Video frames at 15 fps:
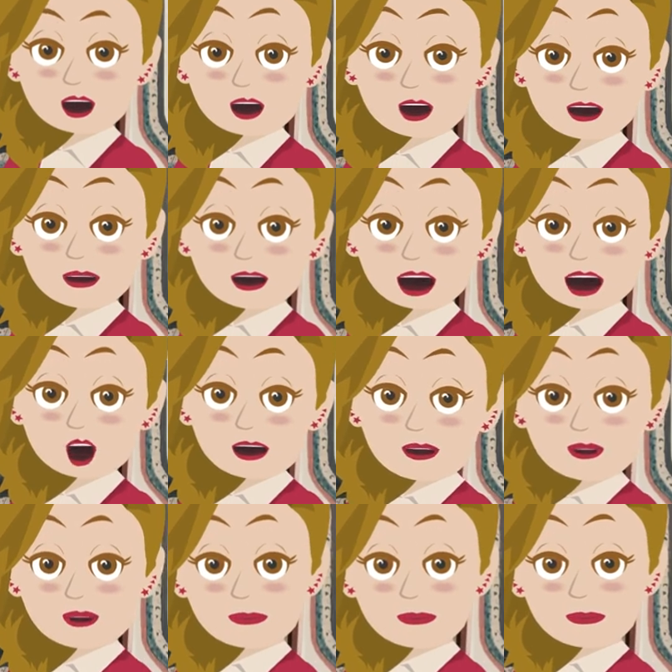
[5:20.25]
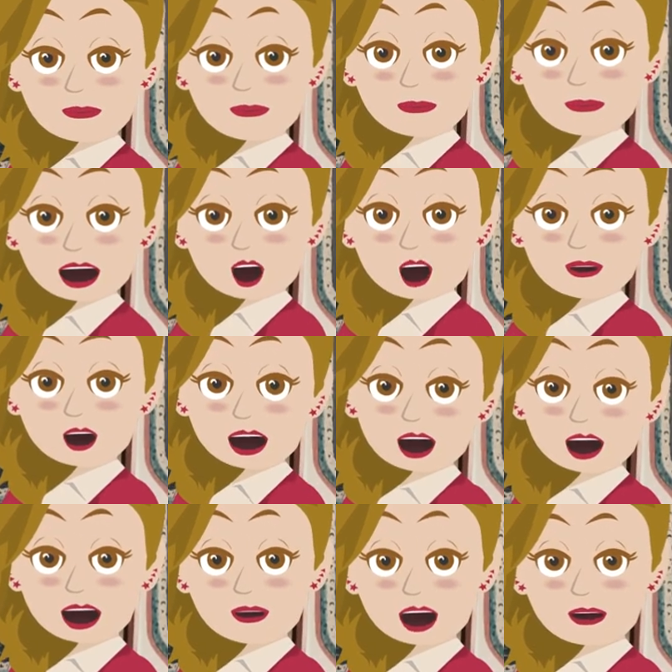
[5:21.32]
in this body, that
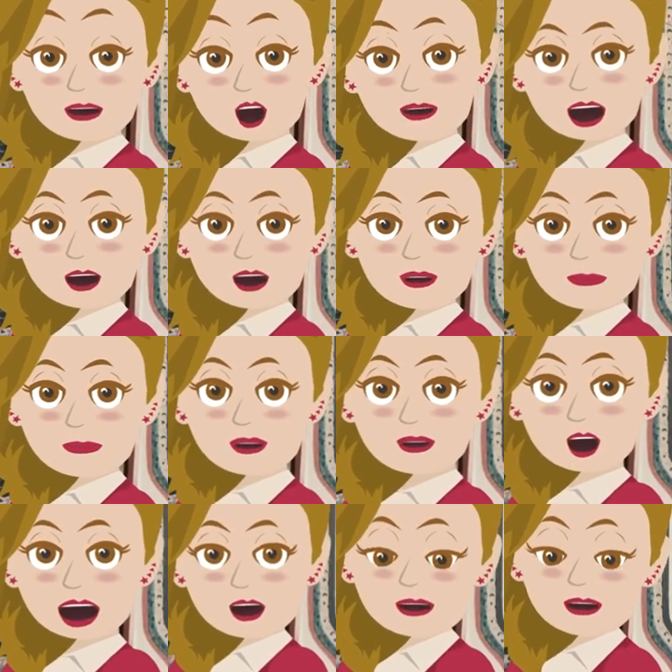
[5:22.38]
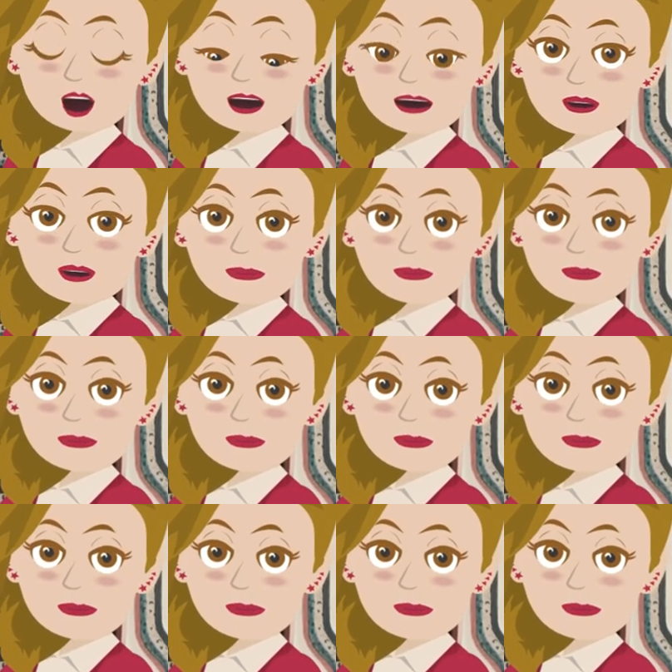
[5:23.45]
non-physical cadre